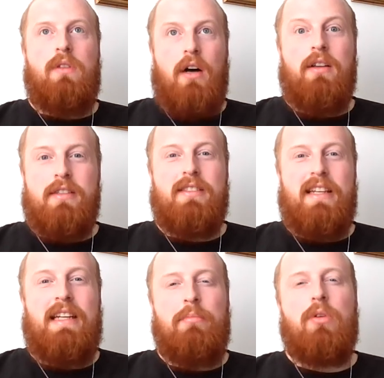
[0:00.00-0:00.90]
does
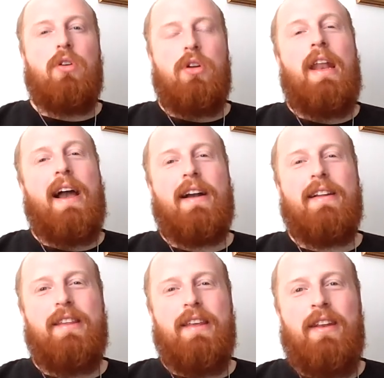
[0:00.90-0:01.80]
seem
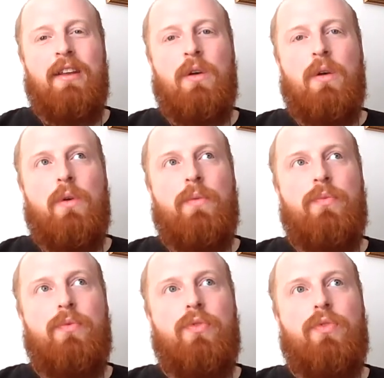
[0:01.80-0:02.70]
connected
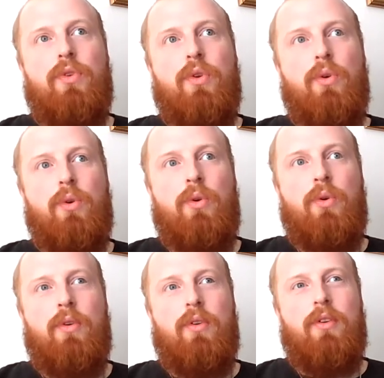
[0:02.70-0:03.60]

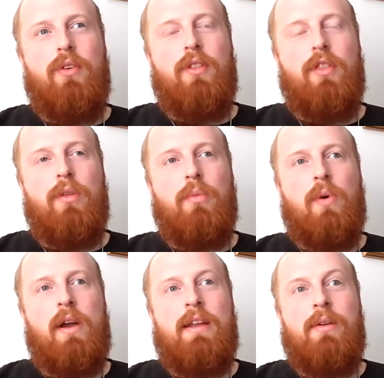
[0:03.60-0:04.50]
to the
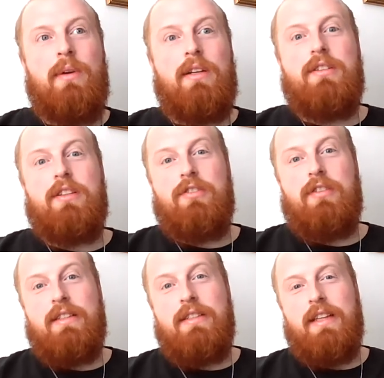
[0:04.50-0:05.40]
way in which the
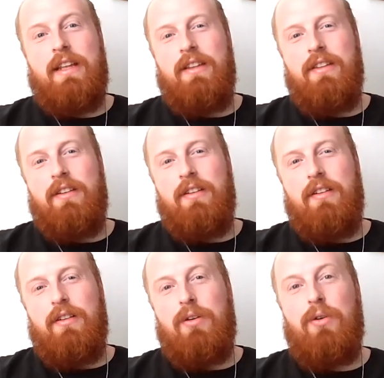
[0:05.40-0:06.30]
transcendent
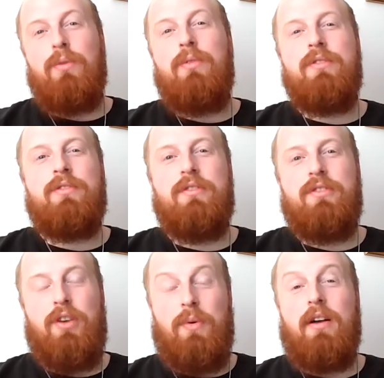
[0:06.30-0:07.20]
calls
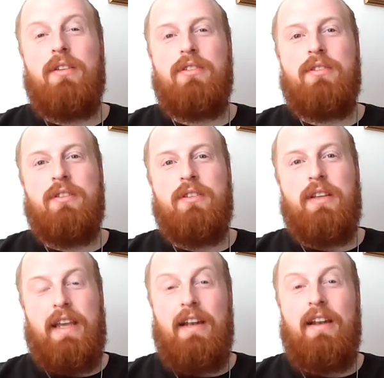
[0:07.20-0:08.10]
to us
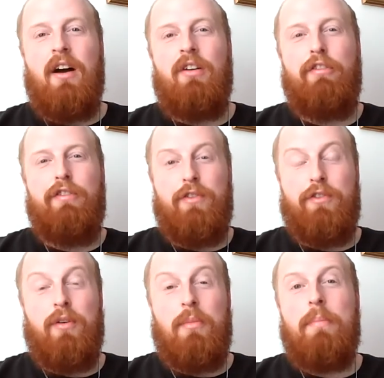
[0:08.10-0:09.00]
in love
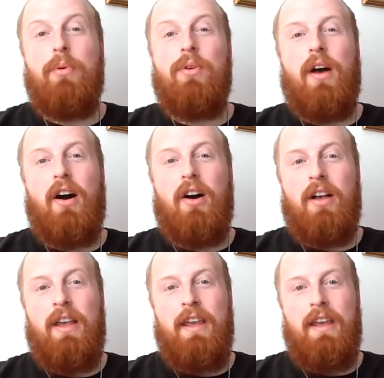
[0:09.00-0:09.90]
from up on
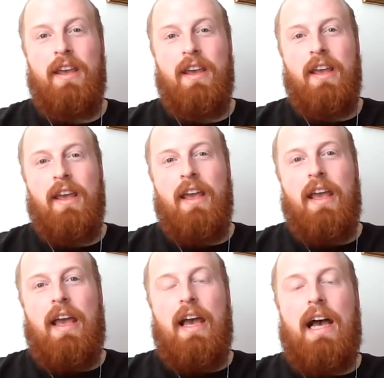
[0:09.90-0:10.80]
high,
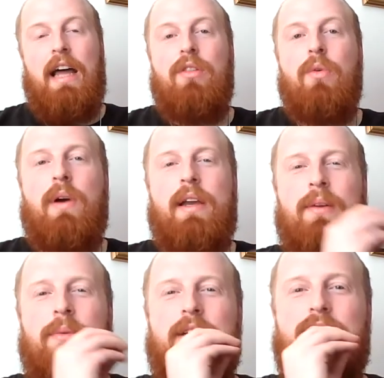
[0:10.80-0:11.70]
and the way
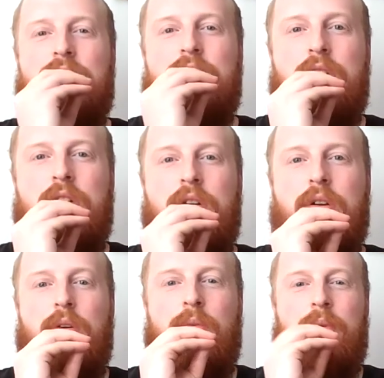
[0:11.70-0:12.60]
in which
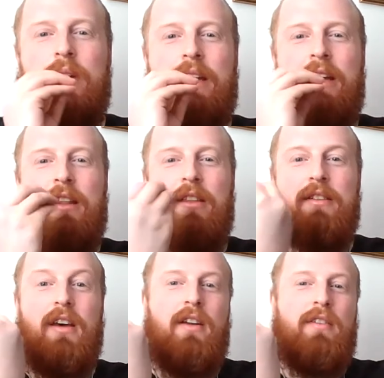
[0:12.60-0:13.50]
we either
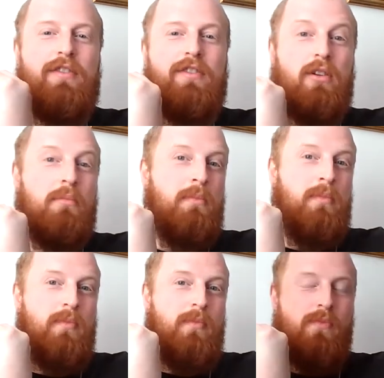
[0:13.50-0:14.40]
turn from